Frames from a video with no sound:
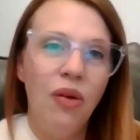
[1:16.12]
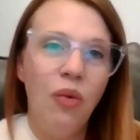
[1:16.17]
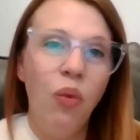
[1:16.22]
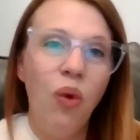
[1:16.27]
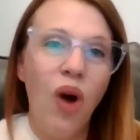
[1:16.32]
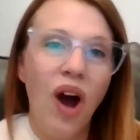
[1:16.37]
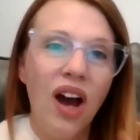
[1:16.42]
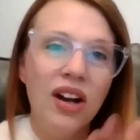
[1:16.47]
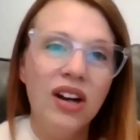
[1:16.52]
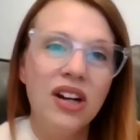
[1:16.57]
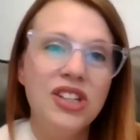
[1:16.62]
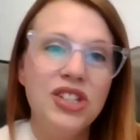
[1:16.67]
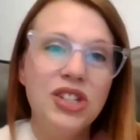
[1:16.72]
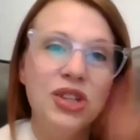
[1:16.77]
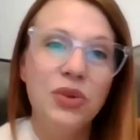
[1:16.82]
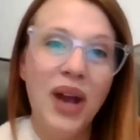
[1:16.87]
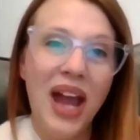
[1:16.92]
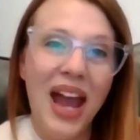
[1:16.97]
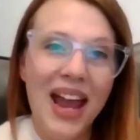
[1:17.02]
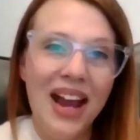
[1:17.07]
water
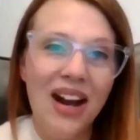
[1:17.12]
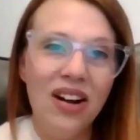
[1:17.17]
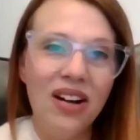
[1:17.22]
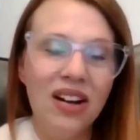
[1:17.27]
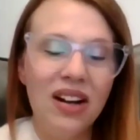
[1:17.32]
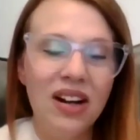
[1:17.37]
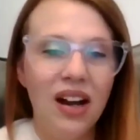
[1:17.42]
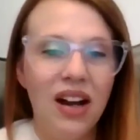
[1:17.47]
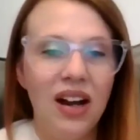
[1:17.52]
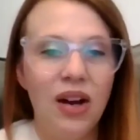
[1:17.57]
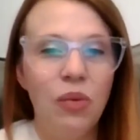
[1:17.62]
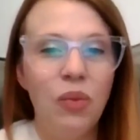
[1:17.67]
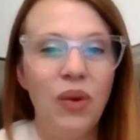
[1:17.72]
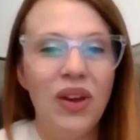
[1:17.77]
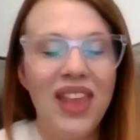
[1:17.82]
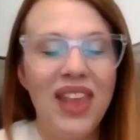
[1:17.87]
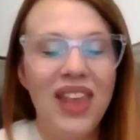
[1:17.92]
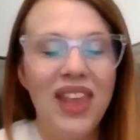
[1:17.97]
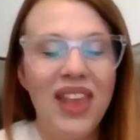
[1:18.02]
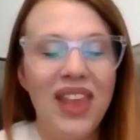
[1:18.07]
to air,
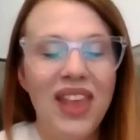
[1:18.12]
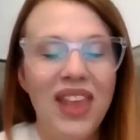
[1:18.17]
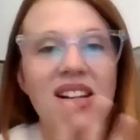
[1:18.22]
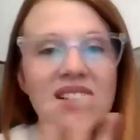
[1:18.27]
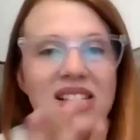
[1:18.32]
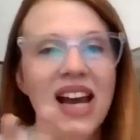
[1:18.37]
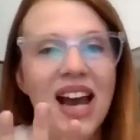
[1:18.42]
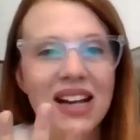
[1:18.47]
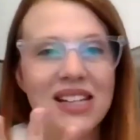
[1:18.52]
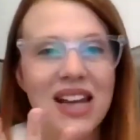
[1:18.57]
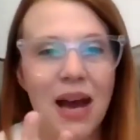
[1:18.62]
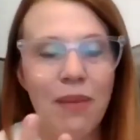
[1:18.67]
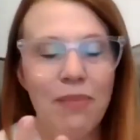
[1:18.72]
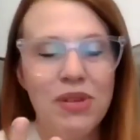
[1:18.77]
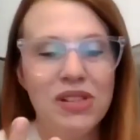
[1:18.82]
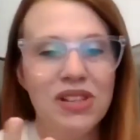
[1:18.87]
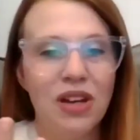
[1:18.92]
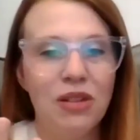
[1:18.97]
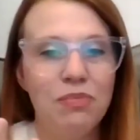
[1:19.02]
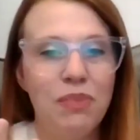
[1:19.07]
when that contact
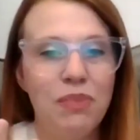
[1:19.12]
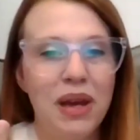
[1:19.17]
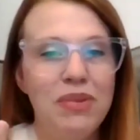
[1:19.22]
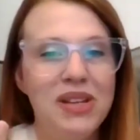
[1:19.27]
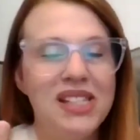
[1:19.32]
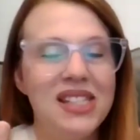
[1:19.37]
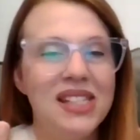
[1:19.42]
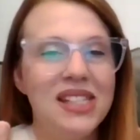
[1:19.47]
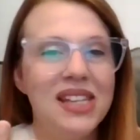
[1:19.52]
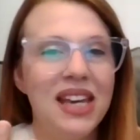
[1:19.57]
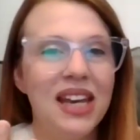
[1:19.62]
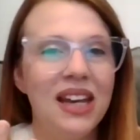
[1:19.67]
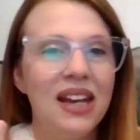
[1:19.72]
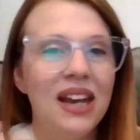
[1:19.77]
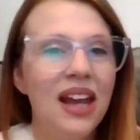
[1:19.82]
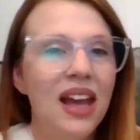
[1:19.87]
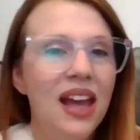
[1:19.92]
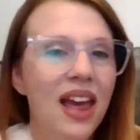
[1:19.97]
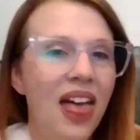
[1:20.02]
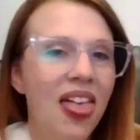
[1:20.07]
happens on baby's
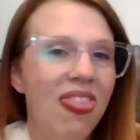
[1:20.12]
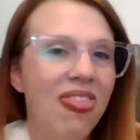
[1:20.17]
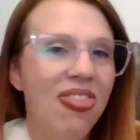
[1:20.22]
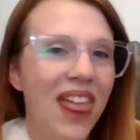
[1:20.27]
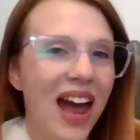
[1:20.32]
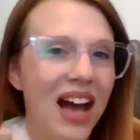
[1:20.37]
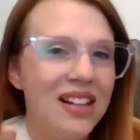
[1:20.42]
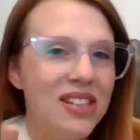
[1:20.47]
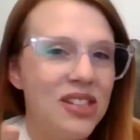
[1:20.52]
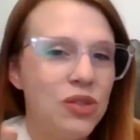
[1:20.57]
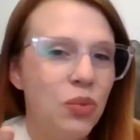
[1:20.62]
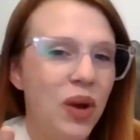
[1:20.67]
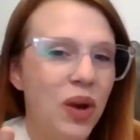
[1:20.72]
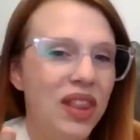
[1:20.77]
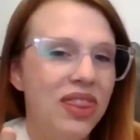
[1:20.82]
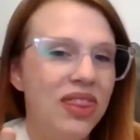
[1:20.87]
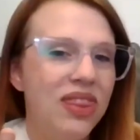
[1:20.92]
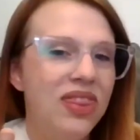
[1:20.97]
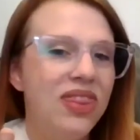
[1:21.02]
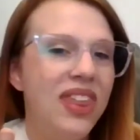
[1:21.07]
skin, that's
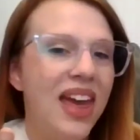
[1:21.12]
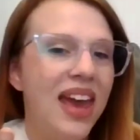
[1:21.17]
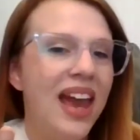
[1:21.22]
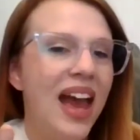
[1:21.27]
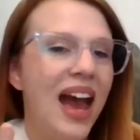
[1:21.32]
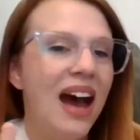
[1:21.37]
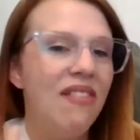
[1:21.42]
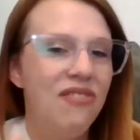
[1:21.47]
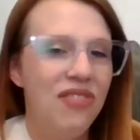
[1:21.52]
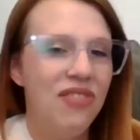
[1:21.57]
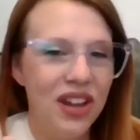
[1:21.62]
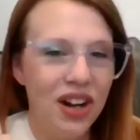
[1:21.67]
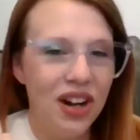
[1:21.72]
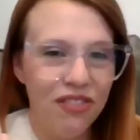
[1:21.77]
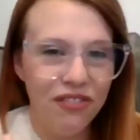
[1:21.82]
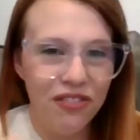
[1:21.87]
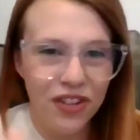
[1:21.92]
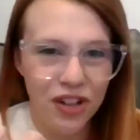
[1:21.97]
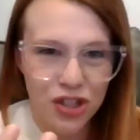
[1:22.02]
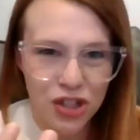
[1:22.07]
when they have their
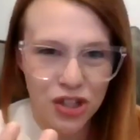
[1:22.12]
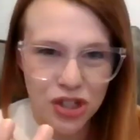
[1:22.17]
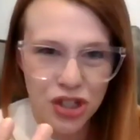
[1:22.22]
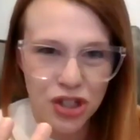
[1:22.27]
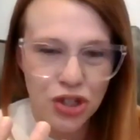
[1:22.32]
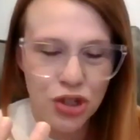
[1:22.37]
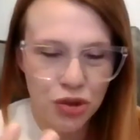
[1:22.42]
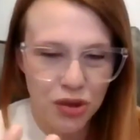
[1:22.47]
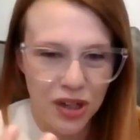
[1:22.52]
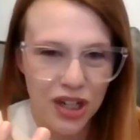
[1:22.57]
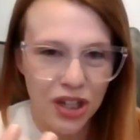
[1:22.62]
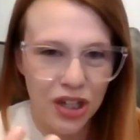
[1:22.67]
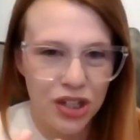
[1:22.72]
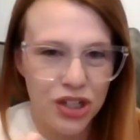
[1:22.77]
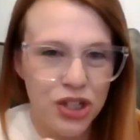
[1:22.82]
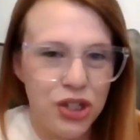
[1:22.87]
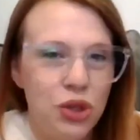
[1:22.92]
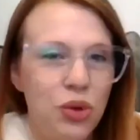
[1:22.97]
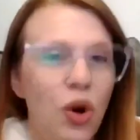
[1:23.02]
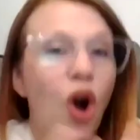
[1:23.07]
first trigger
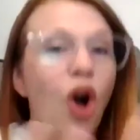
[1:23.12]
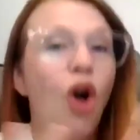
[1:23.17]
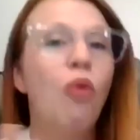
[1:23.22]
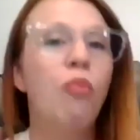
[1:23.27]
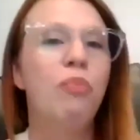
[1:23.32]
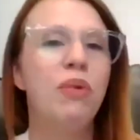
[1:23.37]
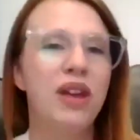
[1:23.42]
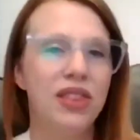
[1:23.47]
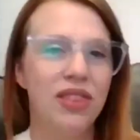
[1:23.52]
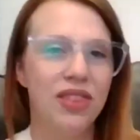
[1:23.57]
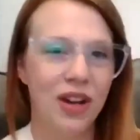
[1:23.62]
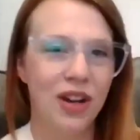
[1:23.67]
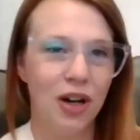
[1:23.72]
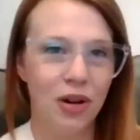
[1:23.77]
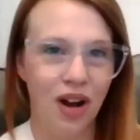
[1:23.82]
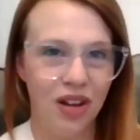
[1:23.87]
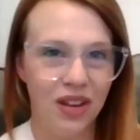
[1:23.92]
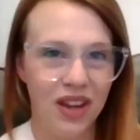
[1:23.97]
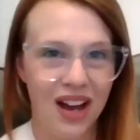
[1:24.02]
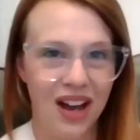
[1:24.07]
to open
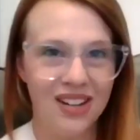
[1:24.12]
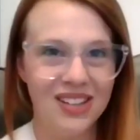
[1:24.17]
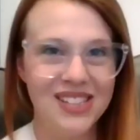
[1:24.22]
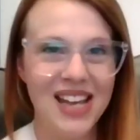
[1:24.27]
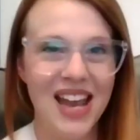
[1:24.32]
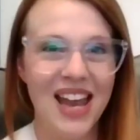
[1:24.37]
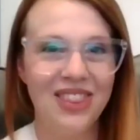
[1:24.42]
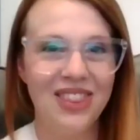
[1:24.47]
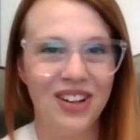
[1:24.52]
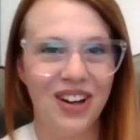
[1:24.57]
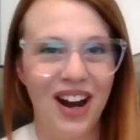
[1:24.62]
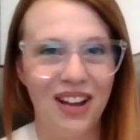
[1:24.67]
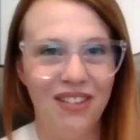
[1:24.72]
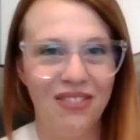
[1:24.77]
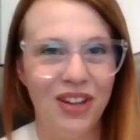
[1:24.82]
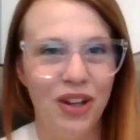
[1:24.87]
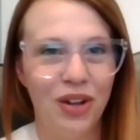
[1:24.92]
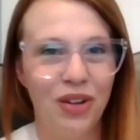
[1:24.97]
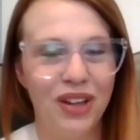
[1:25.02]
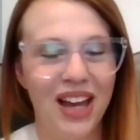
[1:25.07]
their lungs and their
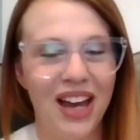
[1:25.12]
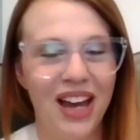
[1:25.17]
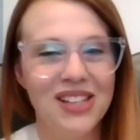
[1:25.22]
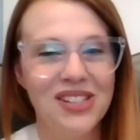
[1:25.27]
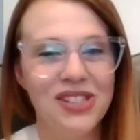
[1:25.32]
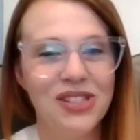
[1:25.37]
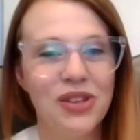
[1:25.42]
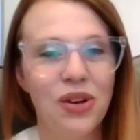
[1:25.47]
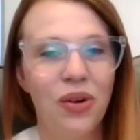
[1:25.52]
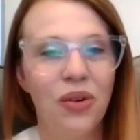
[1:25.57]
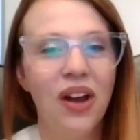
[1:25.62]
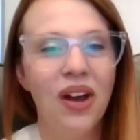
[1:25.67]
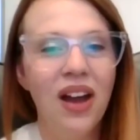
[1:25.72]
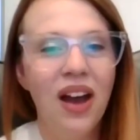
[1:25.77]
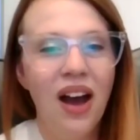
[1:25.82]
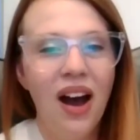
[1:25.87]
alveoli. So